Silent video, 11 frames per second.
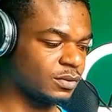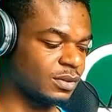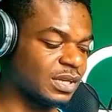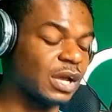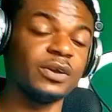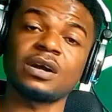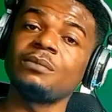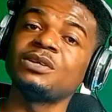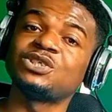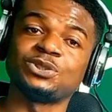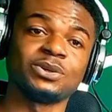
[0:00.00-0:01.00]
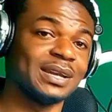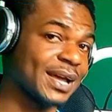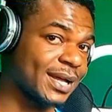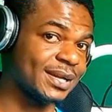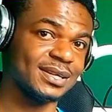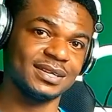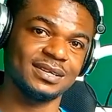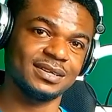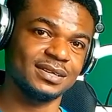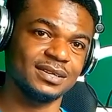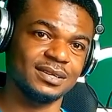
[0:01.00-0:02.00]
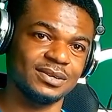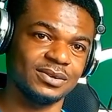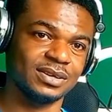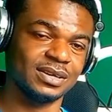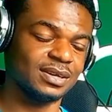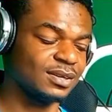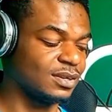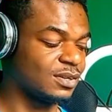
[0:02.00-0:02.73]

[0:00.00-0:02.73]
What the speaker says: Now you're coming to your la. Okay,